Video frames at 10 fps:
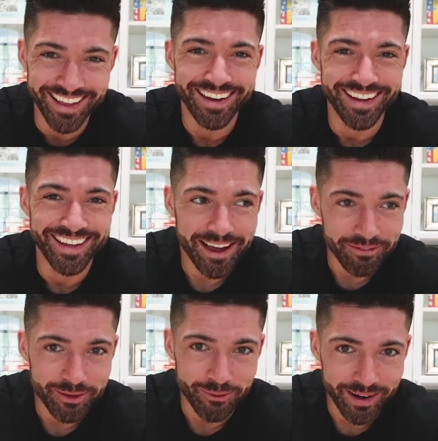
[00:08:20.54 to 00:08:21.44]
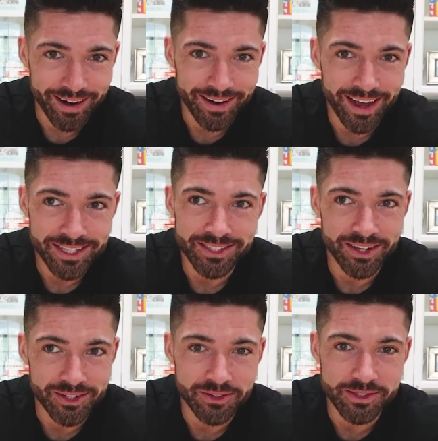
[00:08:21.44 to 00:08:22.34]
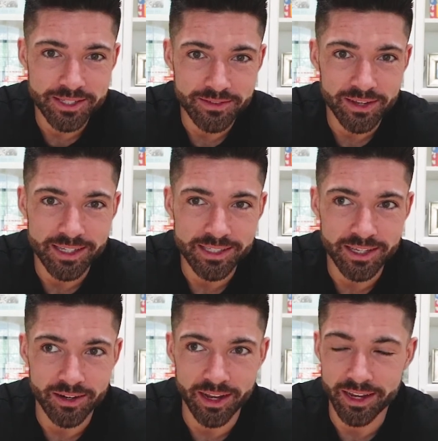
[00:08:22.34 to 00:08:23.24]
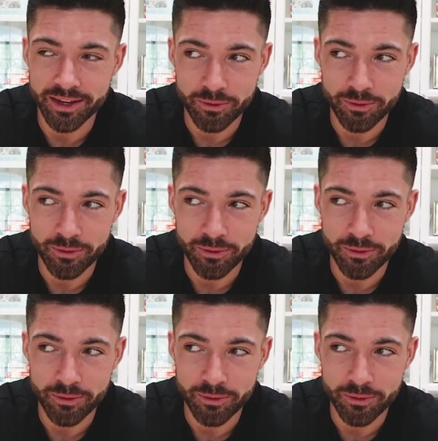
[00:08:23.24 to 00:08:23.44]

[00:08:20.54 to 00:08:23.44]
Like everywhere. I saw a dude in C V S the other day.